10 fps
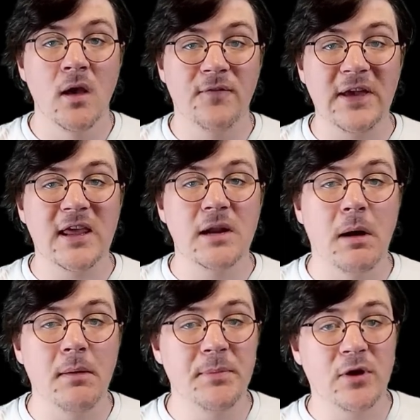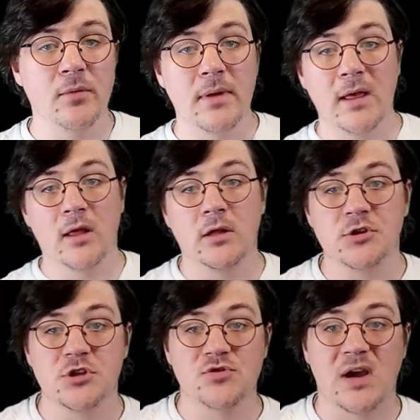Thinking her mom had become ill,
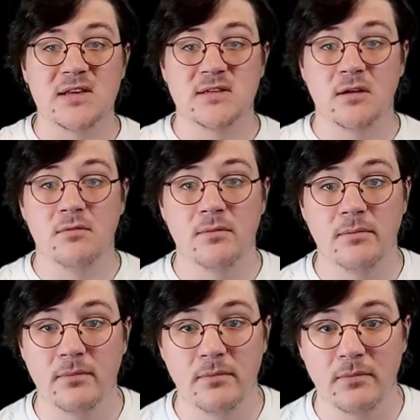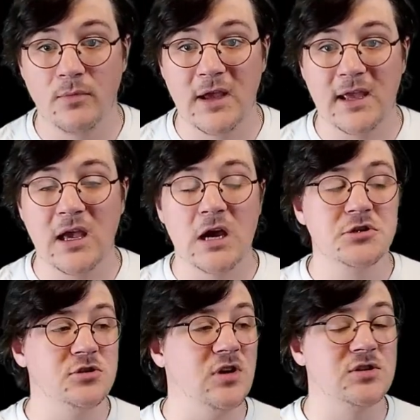she tried to wake her,
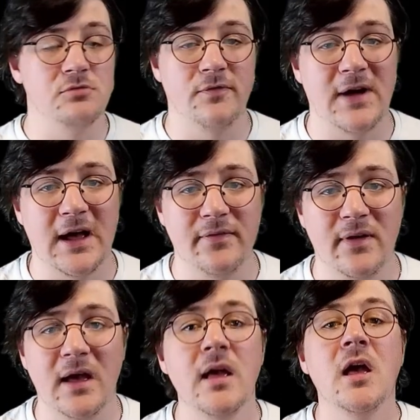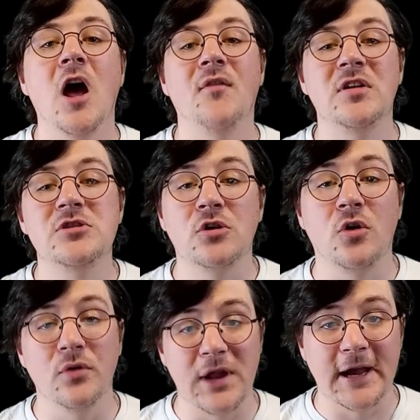she tried to revive her, and then she
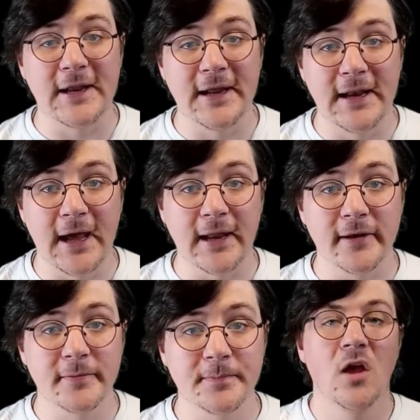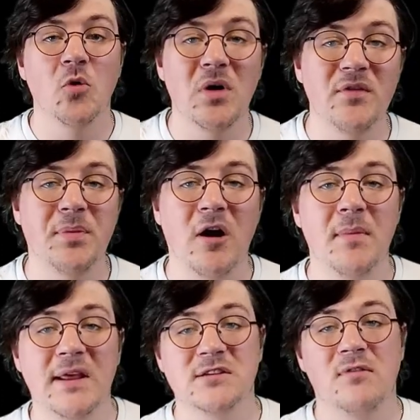called 999. When the
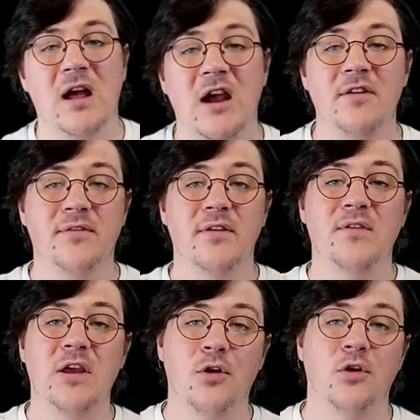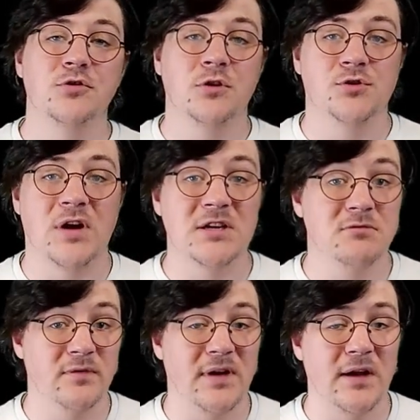paramedics arrived, they also tried to
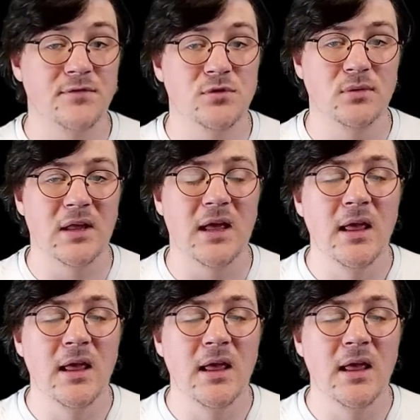revive Julie.